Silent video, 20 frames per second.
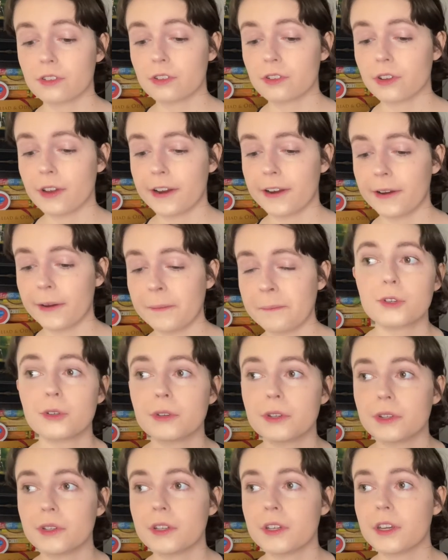so
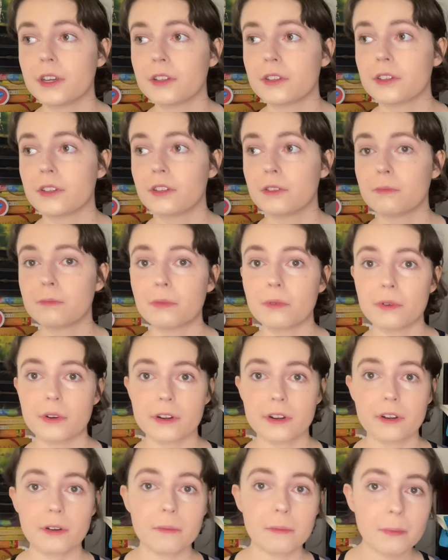Tiresias is
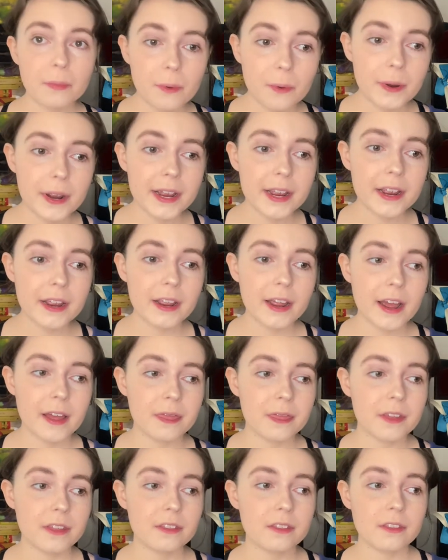born a boy
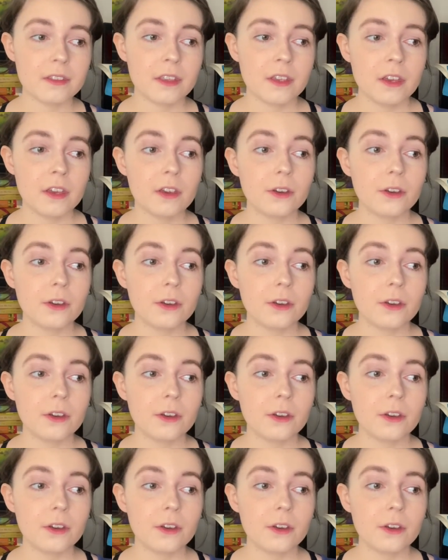and then